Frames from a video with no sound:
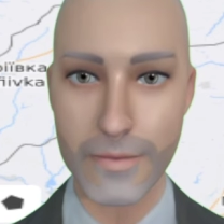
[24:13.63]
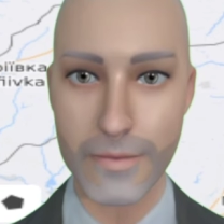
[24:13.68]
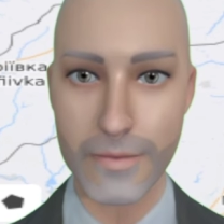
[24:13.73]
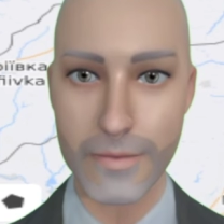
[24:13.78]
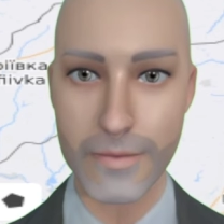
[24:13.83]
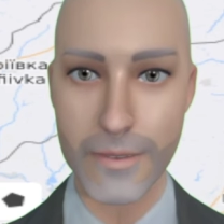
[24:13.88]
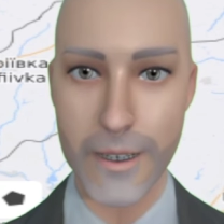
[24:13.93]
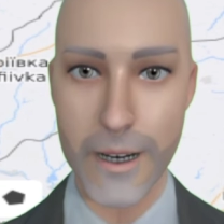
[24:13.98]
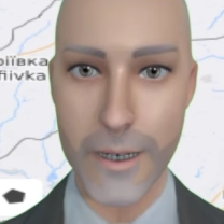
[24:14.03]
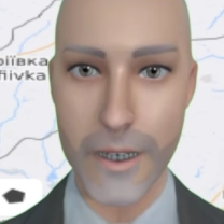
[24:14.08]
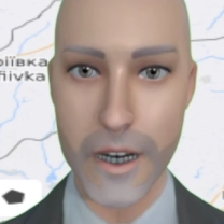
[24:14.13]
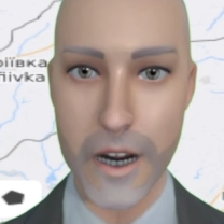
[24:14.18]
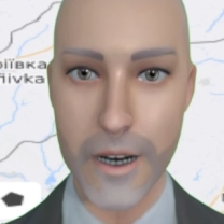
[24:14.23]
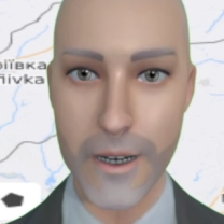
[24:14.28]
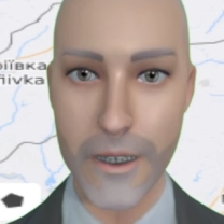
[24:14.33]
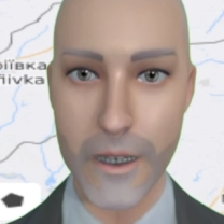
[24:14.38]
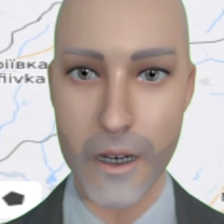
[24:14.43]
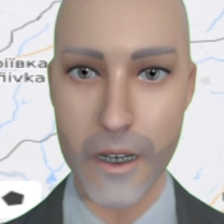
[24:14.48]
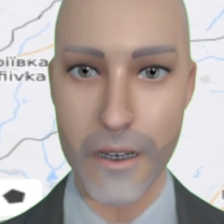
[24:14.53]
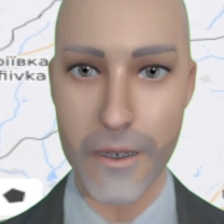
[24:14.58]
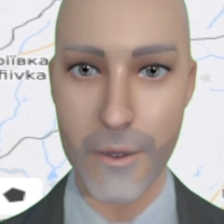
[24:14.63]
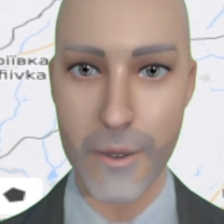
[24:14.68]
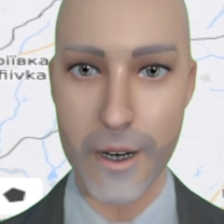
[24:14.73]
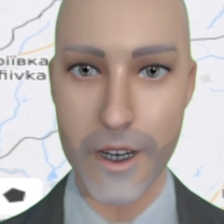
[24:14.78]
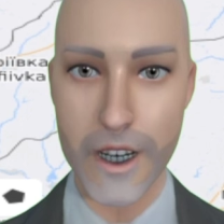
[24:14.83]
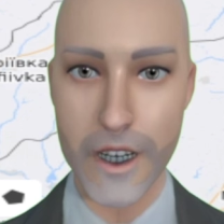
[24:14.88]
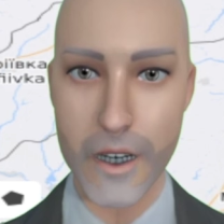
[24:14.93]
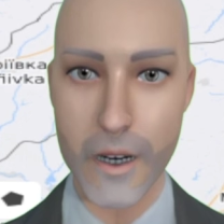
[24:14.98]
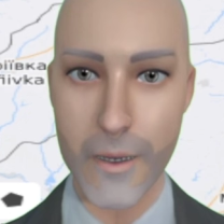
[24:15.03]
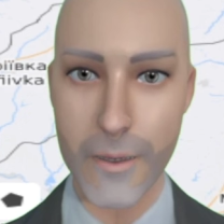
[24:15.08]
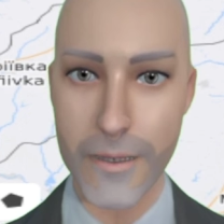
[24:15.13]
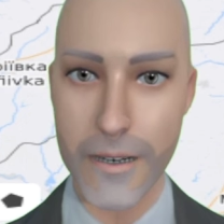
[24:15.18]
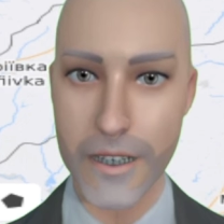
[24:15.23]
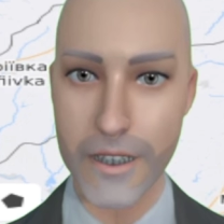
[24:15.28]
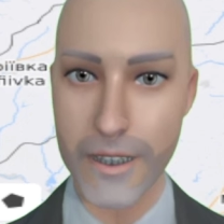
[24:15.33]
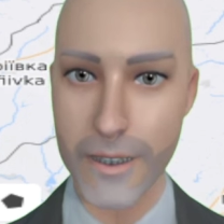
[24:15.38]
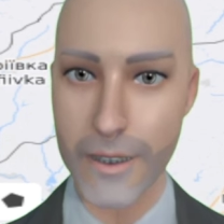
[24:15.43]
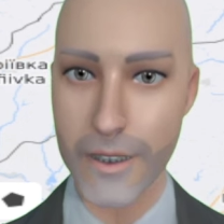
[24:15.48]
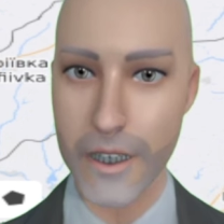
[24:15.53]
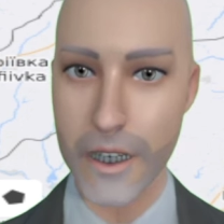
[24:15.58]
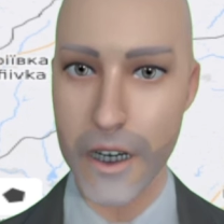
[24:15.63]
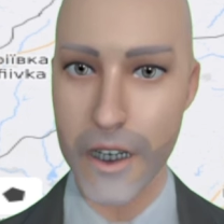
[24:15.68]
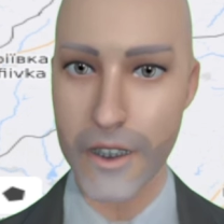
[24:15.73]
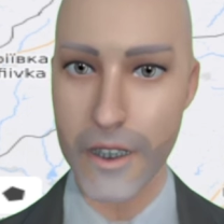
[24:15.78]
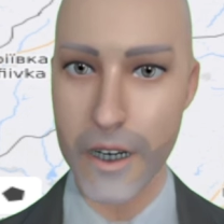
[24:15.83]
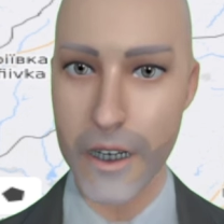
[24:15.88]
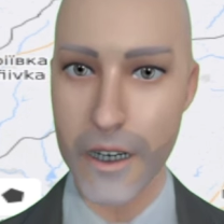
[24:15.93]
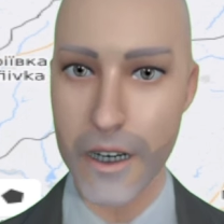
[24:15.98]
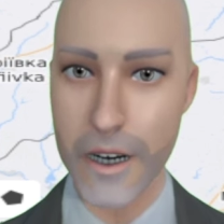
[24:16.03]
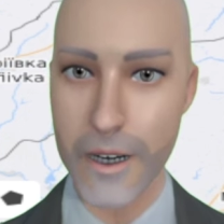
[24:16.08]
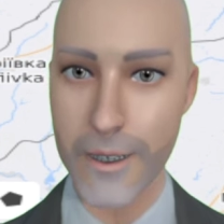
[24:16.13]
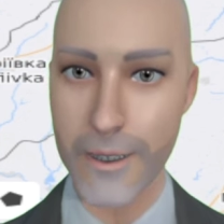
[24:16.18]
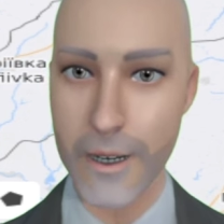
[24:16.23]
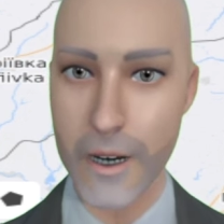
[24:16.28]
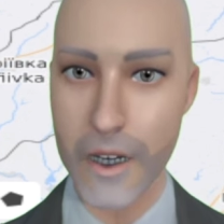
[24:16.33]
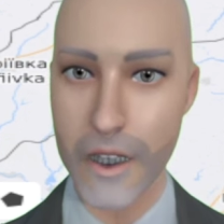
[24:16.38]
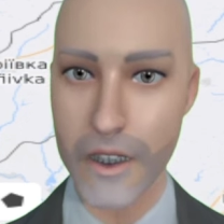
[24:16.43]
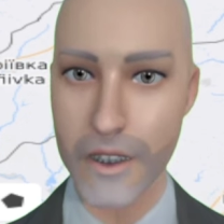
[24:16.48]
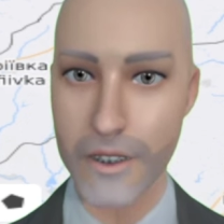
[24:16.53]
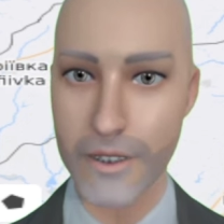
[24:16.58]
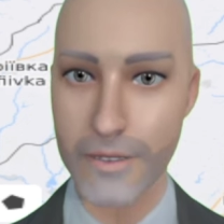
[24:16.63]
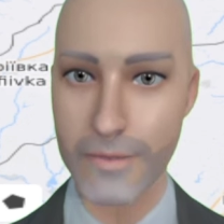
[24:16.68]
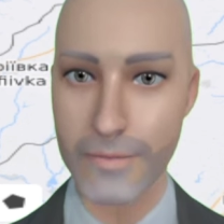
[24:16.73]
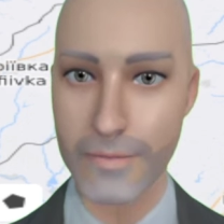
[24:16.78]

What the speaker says: Seven hours ago here, Russian army attempted to conduct an assault